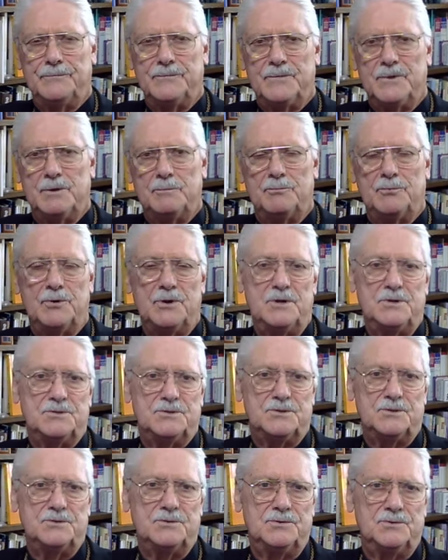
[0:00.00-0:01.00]
The priests,
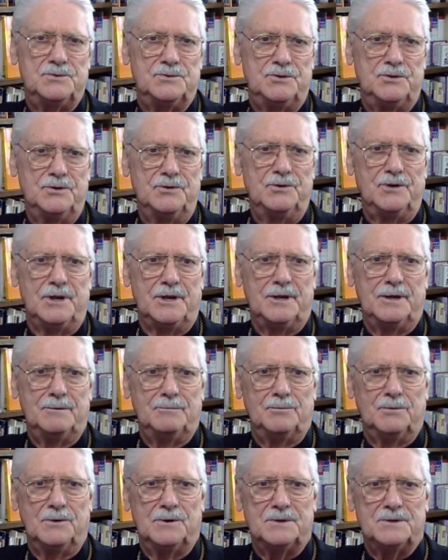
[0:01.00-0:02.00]
whose duty
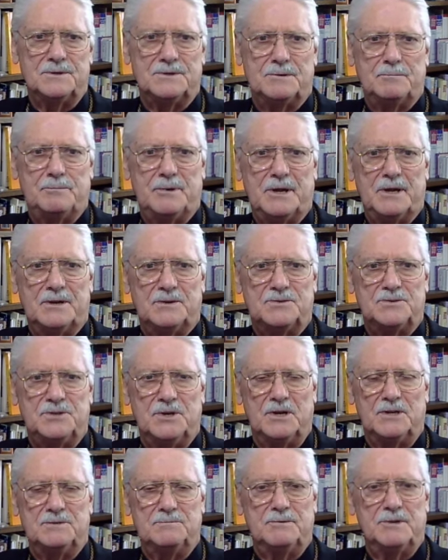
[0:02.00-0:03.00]
it was to pass
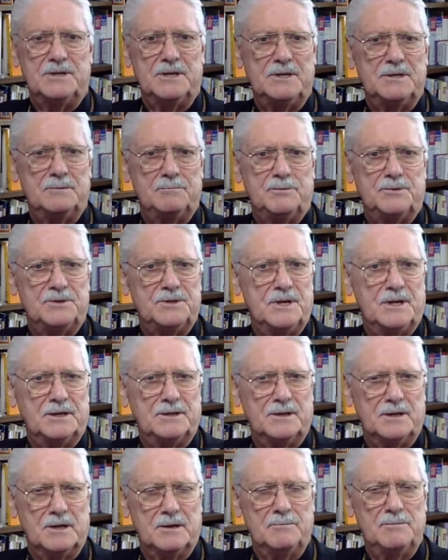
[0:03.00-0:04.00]
judgment and to
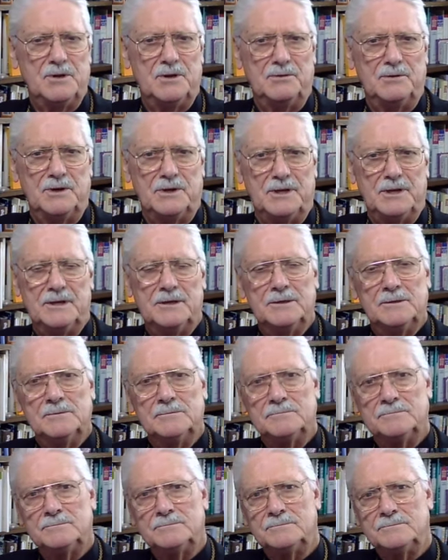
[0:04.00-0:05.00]
protect the community,
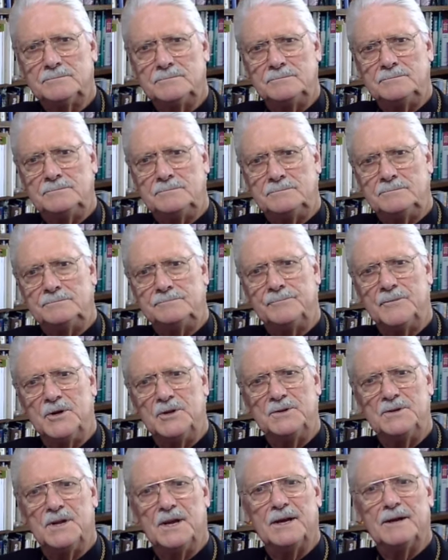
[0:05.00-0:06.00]

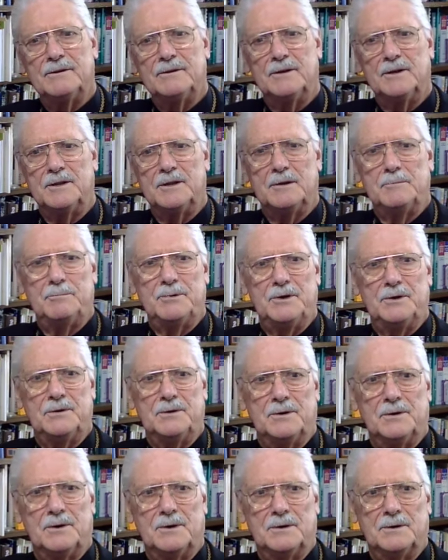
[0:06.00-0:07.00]
undoubtedly appeared
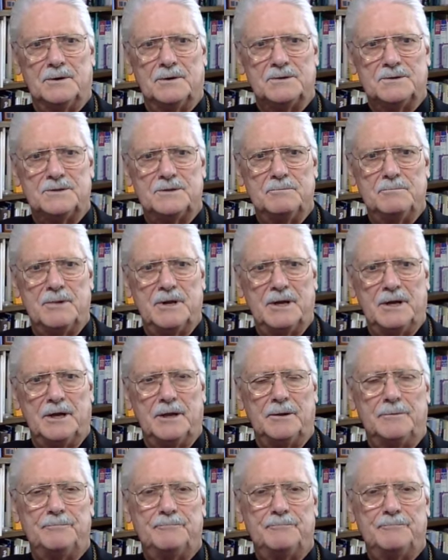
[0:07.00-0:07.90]
heartless to many.